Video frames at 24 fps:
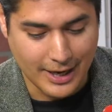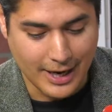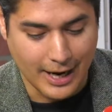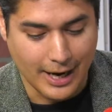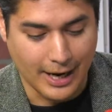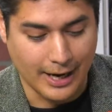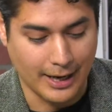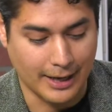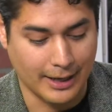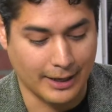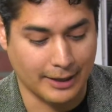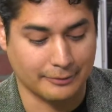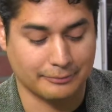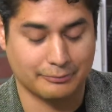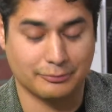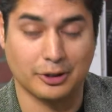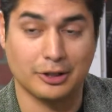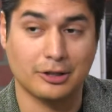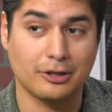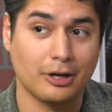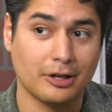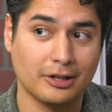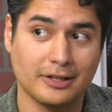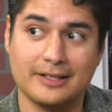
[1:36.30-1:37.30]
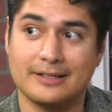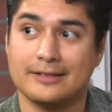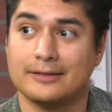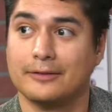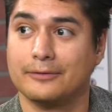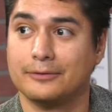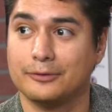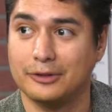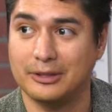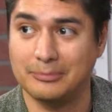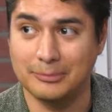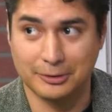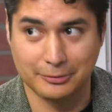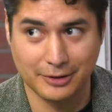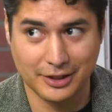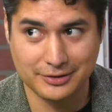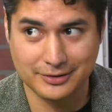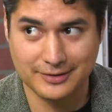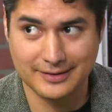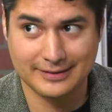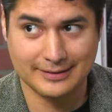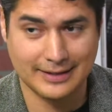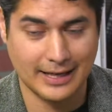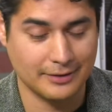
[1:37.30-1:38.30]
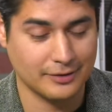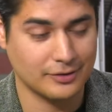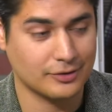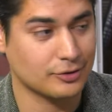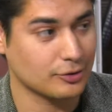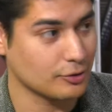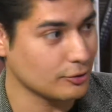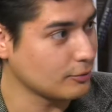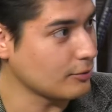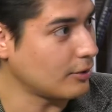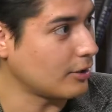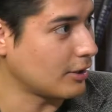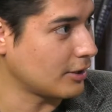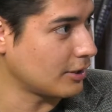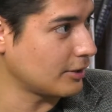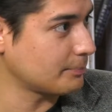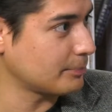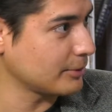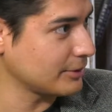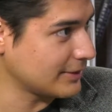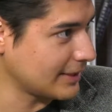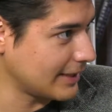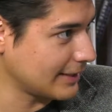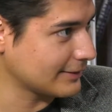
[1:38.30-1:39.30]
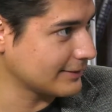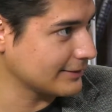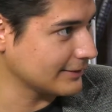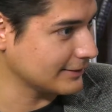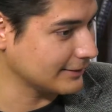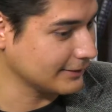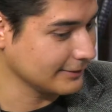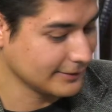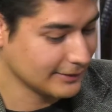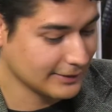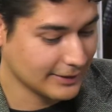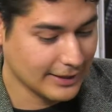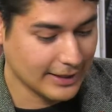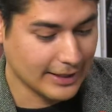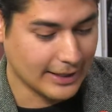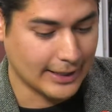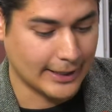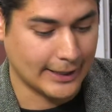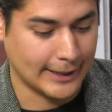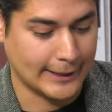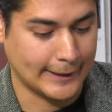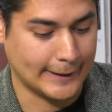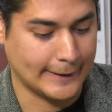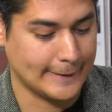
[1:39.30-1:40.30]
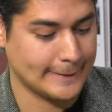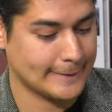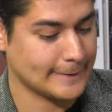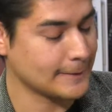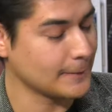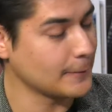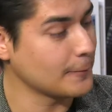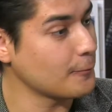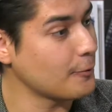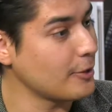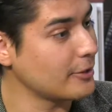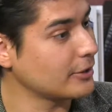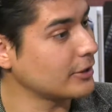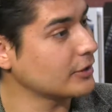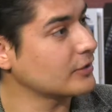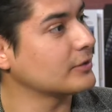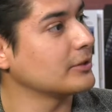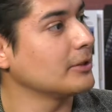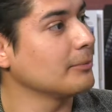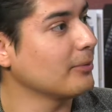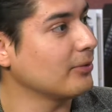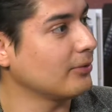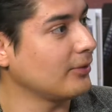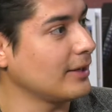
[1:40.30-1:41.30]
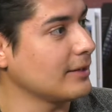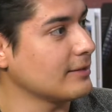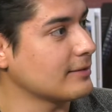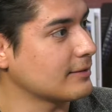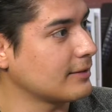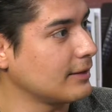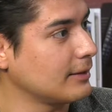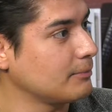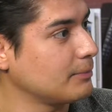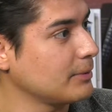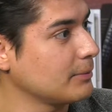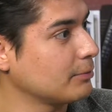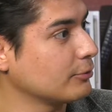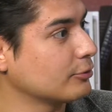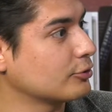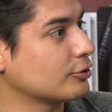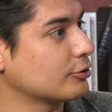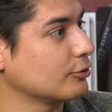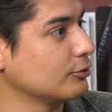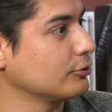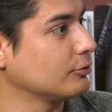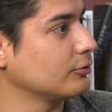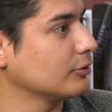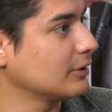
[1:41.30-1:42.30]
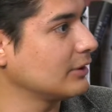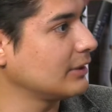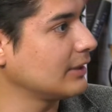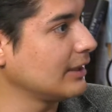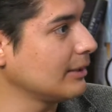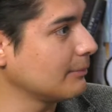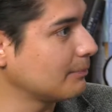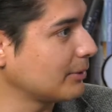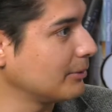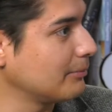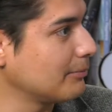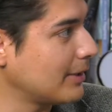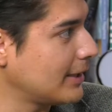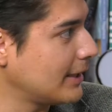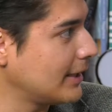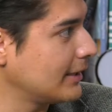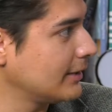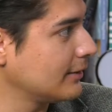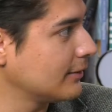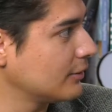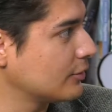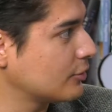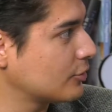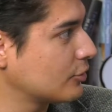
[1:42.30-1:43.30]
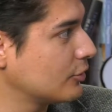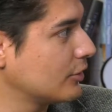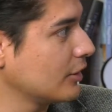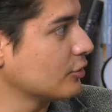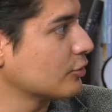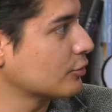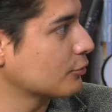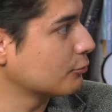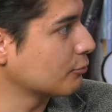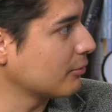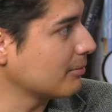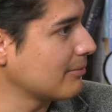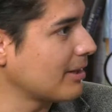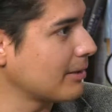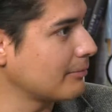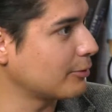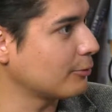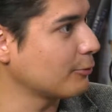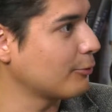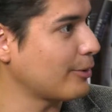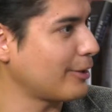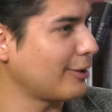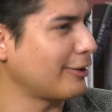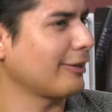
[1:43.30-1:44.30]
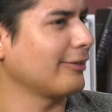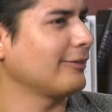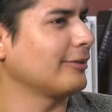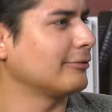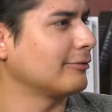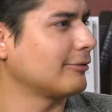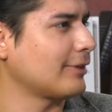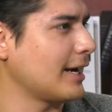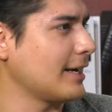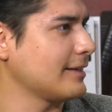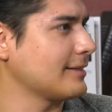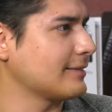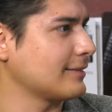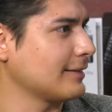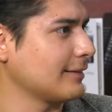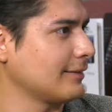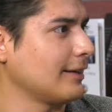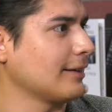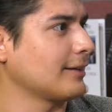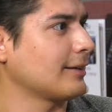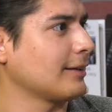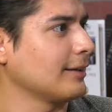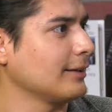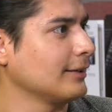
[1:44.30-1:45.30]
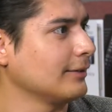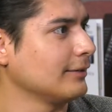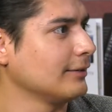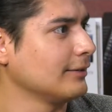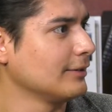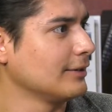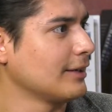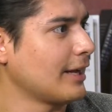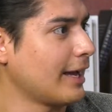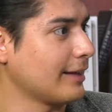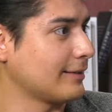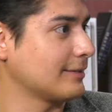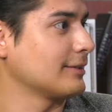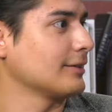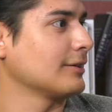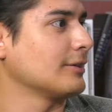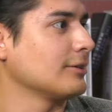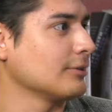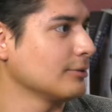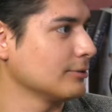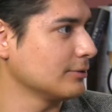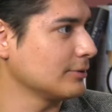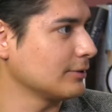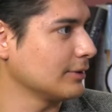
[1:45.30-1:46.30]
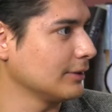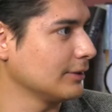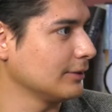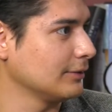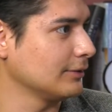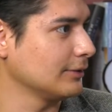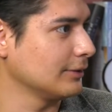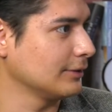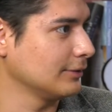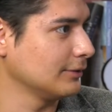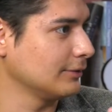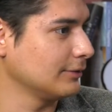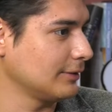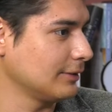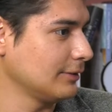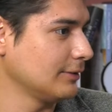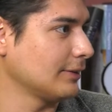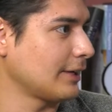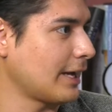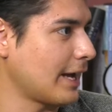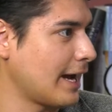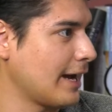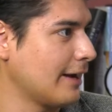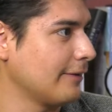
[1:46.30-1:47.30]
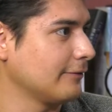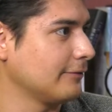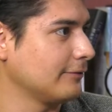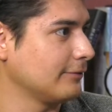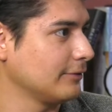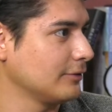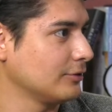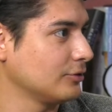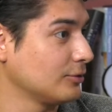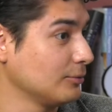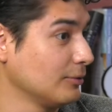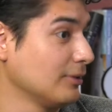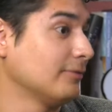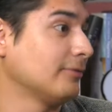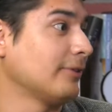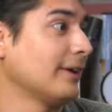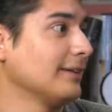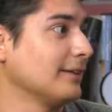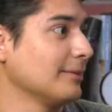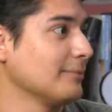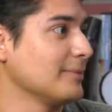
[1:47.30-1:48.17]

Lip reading: Regardless of your immigration status, you are protected. So what are some things that people should keep in mind, they should remember? What are their rights that they can execute and have to defend